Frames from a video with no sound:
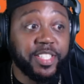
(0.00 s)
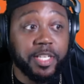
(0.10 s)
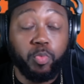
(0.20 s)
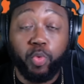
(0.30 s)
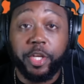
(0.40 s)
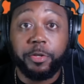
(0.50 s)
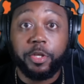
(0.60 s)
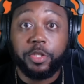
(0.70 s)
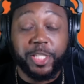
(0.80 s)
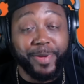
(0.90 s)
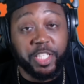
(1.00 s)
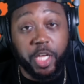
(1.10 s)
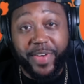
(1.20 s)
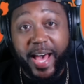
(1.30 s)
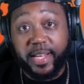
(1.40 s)
someone just based
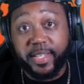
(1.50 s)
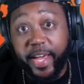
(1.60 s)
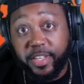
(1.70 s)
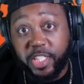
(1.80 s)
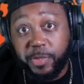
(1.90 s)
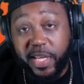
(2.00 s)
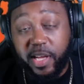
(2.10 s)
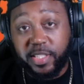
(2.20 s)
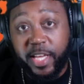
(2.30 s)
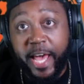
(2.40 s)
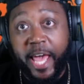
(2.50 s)
off allegations because